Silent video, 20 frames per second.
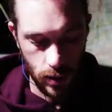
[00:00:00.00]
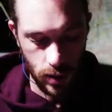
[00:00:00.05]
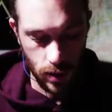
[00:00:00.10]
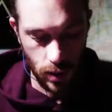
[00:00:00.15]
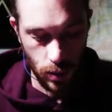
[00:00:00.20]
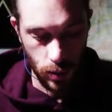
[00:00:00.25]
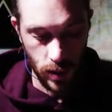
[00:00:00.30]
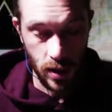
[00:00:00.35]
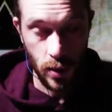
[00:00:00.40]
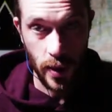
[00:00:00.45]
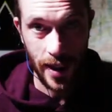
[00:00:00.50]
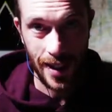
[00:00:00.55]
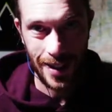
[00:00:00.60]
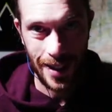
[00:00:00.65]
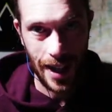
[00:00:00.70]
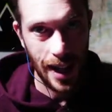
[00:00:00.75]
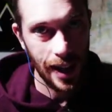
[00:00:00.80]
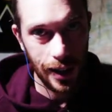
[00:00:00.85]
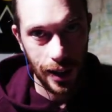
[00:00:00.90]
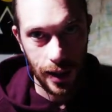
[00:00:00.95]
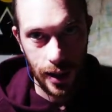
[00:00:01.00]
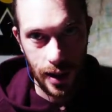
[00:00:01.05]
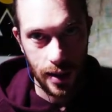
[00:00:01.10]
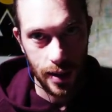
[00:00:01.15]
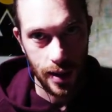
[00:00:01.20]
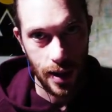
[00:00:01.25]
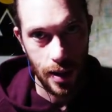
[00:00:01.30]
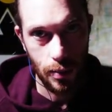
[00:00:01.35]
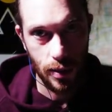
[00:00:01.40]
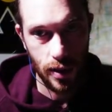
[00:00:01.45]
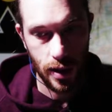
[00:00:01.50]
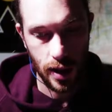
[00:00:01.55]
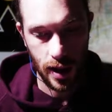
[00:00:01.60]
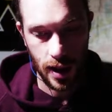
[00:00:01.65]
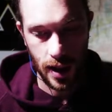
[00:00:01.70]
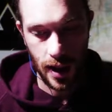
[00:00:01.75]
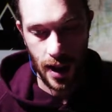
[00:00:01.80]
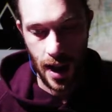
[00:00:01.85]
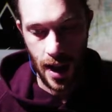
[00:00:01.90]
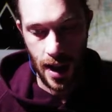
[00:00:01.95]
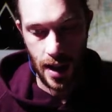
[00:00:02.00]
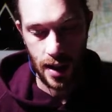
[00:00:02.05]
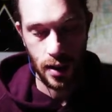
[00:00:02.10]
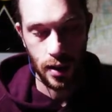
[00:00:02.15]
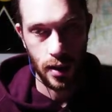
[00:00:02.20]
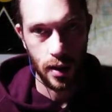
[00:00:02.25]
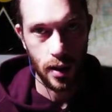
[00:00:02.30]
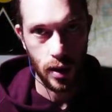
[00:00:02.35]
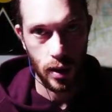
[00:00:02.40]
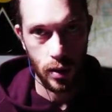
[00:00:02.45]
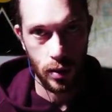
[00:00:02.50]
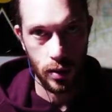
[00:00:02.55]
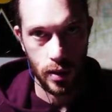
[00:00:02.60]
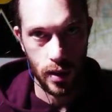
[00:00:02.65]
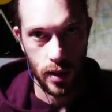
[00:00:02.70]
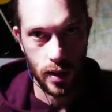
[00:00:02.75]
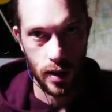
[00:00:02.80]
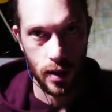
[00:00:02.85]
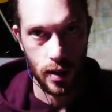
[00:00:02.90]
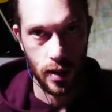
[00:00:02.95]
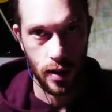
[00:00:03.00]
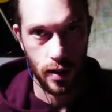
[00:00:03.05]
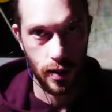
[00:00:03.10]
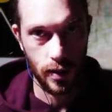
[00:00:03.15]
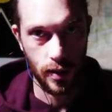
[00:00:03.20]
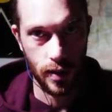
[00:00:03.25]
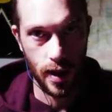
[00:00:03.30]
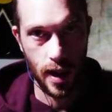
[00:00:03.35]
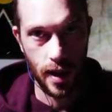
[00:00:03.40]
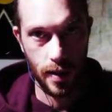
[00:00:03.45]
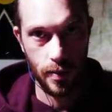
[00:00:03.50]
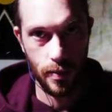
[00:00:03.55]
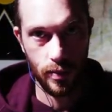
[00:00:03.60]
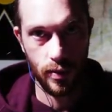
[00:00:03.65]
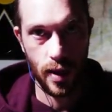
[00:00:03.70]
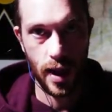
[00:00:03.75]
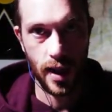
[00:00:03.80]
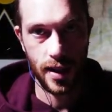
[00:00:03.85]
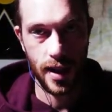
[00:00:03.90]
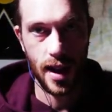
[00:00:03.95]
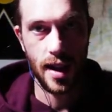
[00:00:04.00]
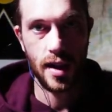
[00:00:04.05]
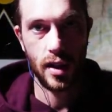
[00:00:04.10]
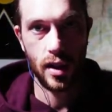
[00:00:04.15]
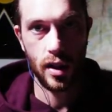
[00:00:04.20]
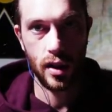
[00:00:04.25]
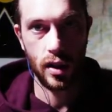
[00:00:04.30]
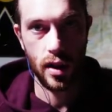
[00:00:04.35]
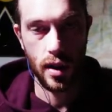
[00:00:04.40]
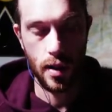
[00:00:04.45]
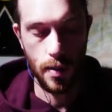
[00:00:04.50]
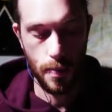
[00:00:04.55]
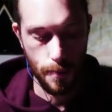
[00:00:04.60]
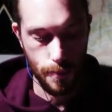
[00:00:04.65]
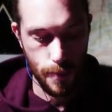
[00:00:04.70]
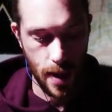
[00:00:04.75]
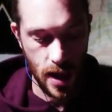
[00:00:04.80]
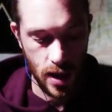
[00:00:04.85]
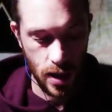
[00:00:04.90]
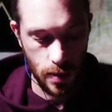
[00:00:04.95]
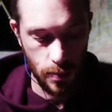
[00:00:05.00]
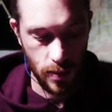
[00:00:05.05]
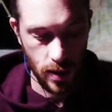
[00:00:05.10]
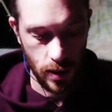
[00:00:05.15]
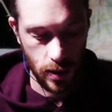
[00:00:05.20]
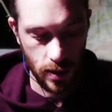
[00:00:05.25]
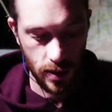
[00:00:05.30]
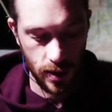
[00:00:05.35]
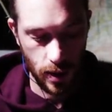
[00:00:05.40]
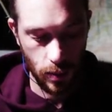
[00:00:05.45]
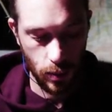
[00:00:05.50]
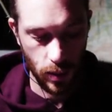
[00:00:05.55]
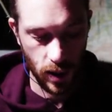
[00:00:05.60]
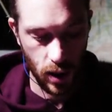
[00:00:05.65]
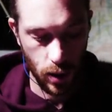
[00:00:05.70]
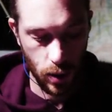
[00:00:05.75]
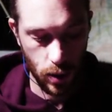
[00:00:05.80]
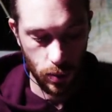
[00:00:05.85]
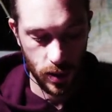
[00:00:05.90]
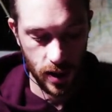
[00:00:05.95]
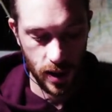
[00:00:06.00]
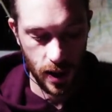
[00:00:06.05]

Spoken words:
So we do exactly the same thing again, using that rectangular measurement, and we go up